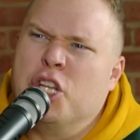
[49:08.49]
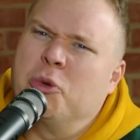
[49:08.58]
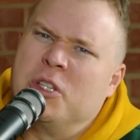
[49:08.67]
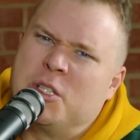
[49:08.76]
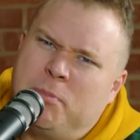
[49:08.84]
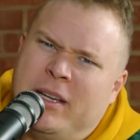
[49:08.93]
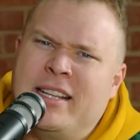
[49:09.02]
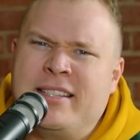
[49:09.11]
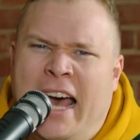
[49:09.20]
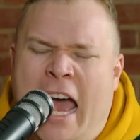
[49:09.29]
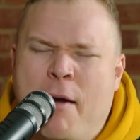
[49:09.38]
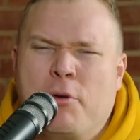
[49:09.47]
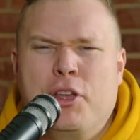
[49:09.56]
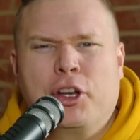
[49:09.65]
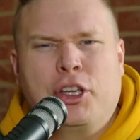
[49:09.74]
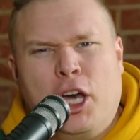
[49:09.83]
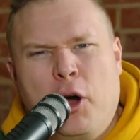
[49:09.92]
you just want to spend time with
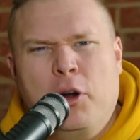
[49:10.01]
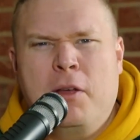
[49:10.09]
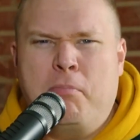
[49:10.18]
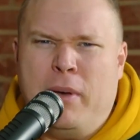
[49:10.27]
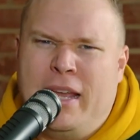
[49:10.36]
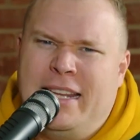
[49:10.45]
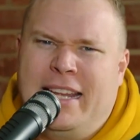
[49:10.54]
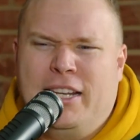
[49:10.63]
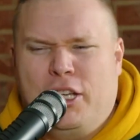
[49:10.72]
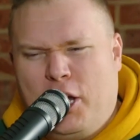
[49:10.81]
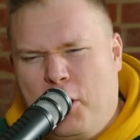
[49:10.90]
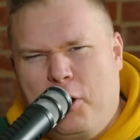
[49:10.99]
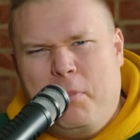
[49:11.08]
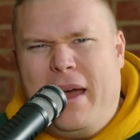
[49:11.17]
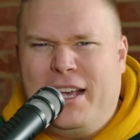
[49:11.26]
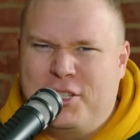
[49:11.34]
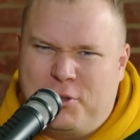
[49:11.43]
your codependent,
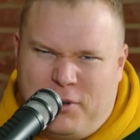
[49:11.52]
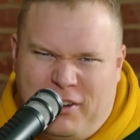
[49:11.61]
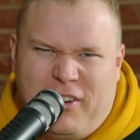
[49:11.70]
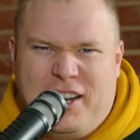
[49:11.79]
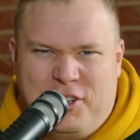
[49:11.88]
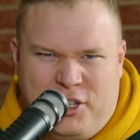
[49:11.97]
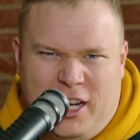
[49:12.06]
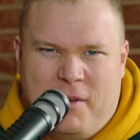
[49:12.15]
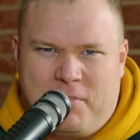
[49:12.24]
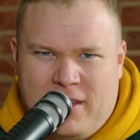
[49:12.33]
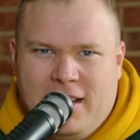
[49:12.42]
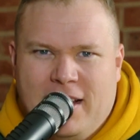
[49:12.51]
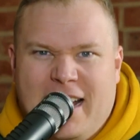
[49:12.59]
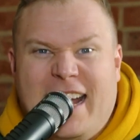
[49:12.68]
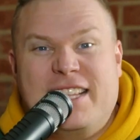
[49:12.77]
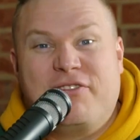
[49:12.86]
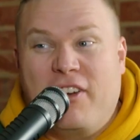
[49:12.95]
co-meshed friendship
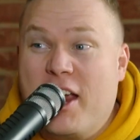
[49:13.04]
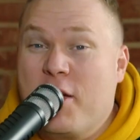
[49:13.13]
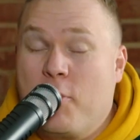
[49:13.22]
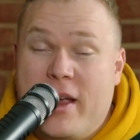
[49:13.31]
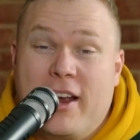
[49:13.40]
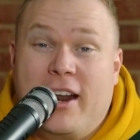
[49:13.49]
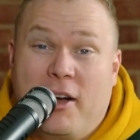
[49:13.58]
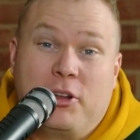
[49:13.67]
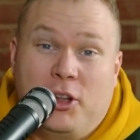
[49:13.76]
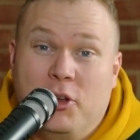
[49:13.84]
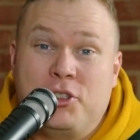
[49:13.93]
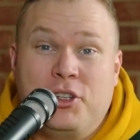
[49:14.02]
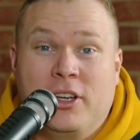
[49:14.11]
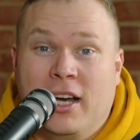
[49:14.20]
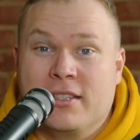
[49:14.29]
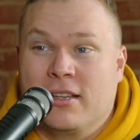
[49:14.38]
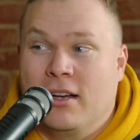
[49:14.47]
It's very weird how close you guys